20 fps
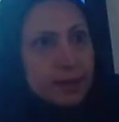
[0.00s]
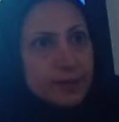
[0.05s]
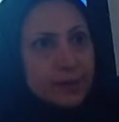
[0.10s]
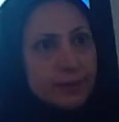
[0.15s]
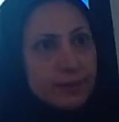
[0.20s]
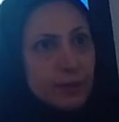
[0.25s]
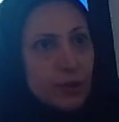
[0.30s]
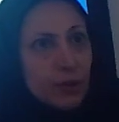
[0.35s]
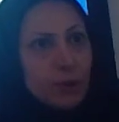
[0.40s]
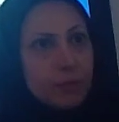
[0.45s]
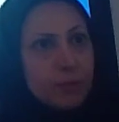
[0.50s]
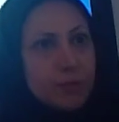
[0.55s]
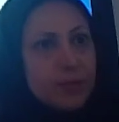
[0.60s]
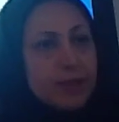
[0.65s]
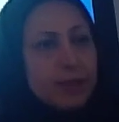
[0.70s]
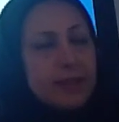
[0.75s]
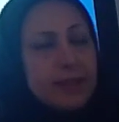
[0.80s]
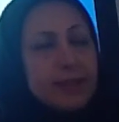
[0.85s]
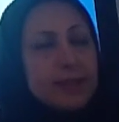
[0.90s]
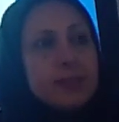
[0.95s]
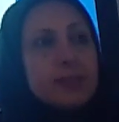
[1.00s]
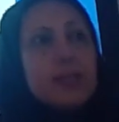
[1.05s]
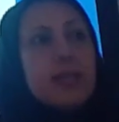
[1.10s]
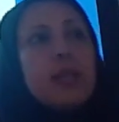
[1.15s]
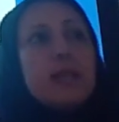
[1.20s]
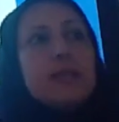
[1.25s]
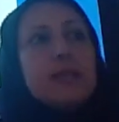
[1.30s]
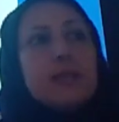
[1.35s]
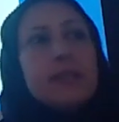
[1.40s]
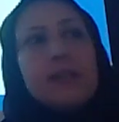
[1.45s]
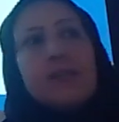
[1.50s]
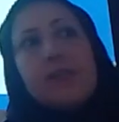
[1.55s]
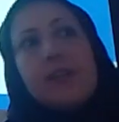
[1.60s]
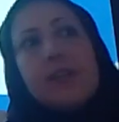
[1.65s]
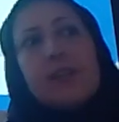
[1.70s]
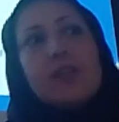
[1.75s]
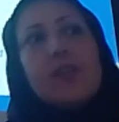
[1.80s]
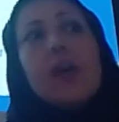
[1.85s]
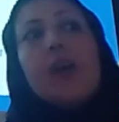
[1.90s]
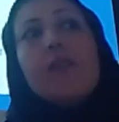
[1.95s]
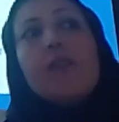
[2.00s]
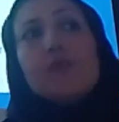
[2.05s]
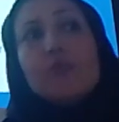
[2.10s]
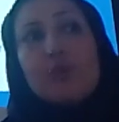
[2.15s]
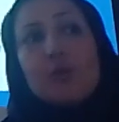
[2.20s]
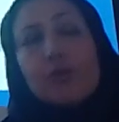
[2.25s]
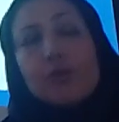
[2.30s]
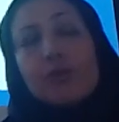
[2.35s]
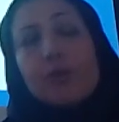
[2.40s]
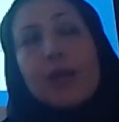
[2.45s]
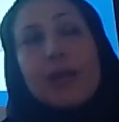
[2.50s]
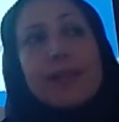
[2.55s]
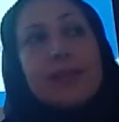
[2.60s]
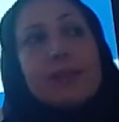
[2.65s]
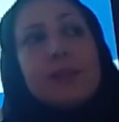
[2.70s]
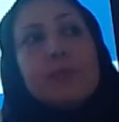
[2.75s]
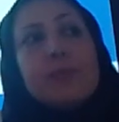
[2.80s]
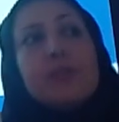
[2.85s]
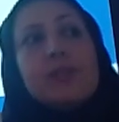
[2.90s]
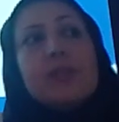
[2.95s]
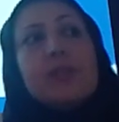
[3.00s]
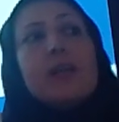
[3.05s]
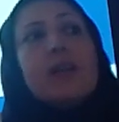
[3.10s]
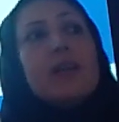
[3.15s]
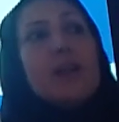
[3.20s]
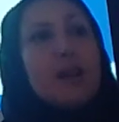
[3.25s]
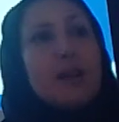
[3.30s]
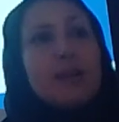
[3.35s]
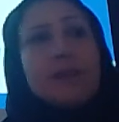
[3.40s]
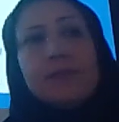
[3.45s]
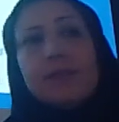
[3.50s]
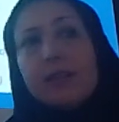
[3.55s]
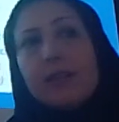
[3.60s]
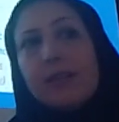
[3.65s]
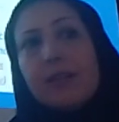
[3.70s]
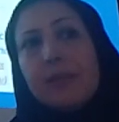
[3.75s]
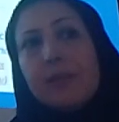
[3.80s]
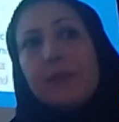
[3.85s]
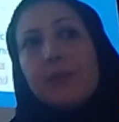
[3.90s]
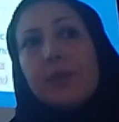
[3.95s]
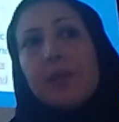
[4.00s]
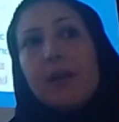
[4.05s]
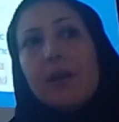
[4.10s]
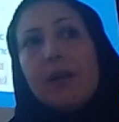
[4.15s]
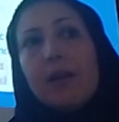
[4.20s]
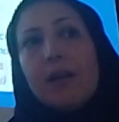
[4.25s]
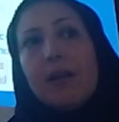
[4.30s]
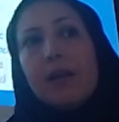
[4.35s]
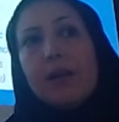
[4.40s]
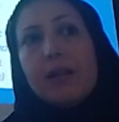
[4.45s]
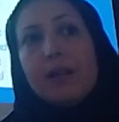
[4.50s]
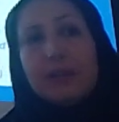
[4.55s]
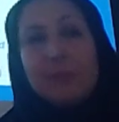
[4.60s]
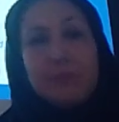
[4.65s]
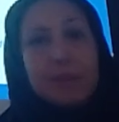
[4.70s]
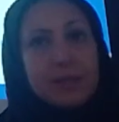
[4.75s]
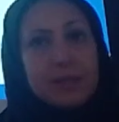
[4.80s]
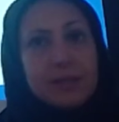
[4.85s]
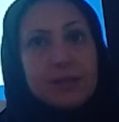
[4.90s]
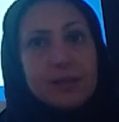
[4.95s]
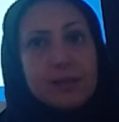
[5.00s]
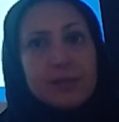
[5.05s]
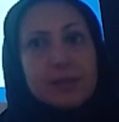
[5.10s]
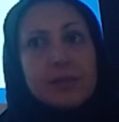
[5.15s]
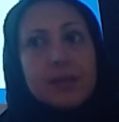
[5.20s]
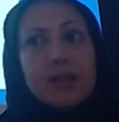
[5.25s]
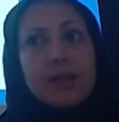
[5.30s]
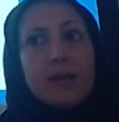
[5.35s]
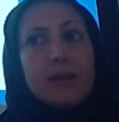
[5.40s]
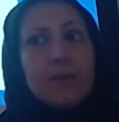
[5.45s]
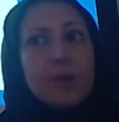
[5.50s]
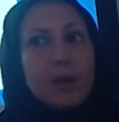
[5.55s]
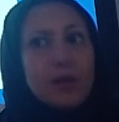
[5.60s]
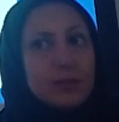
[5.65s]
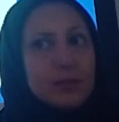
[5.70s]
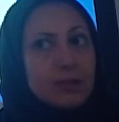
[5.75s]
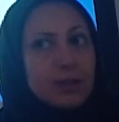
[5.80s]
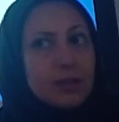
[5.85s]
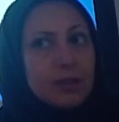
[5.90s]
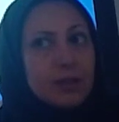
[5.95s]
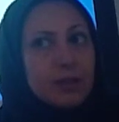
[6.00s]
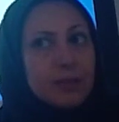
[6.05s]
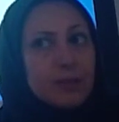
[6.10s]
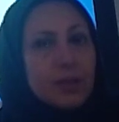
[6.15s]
development, the effect of neurotransmitter on the limbic system, on the